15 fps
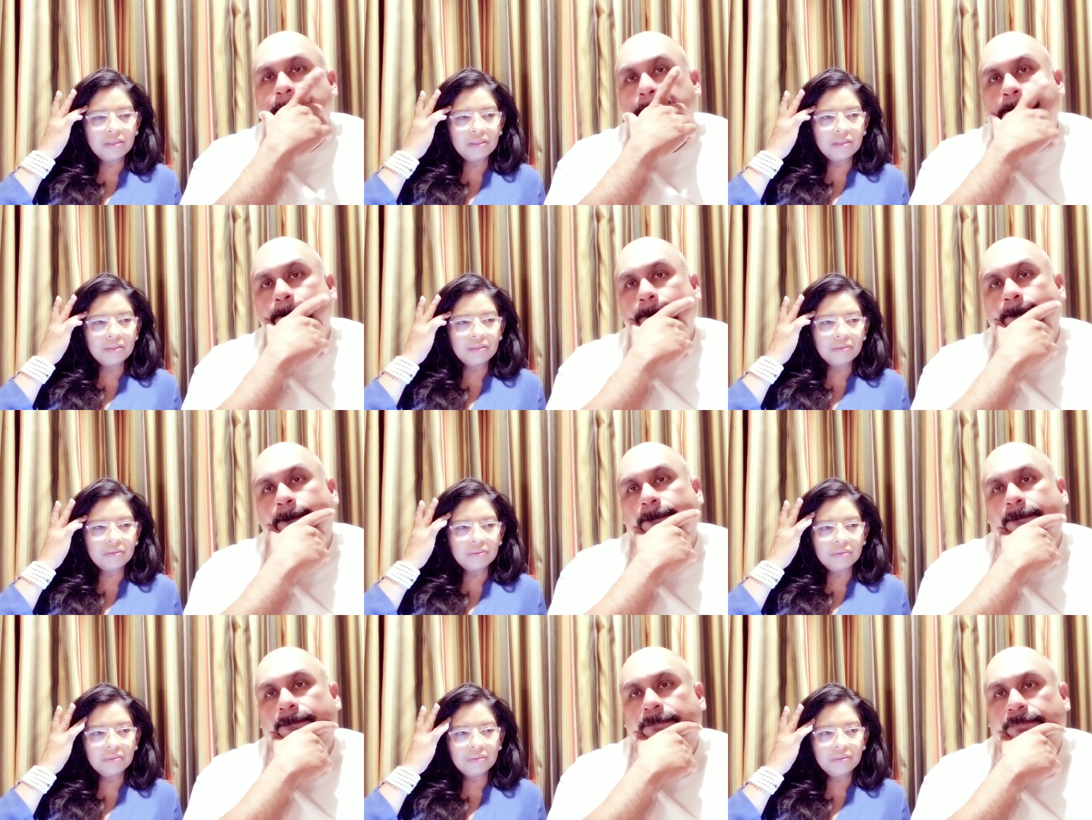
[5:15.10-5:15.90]

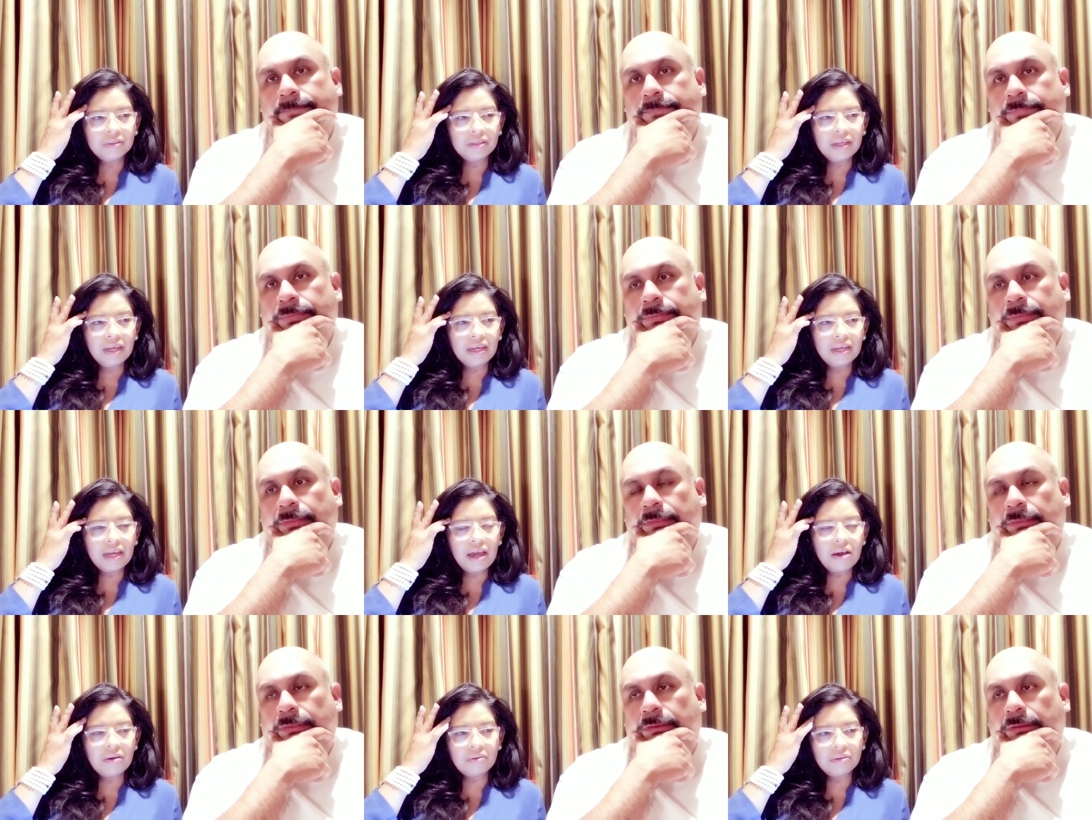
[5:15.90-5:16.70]
Speaker 1: to hang
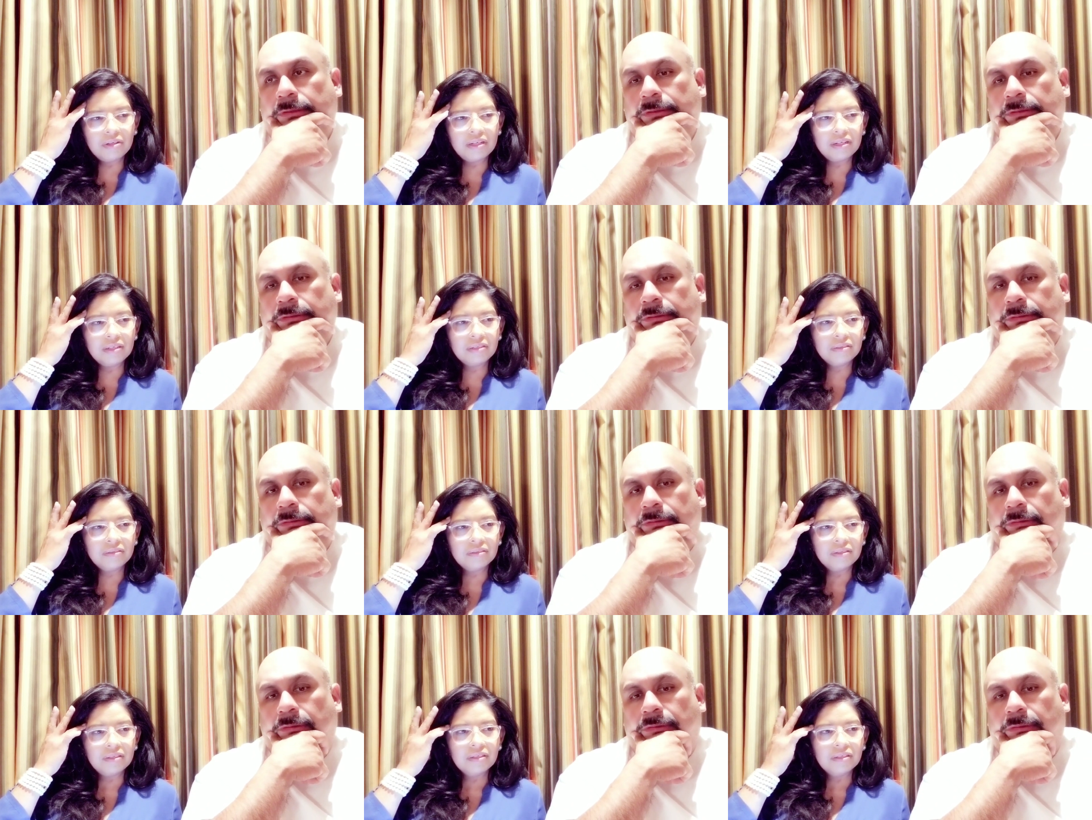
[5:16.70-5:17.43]
out and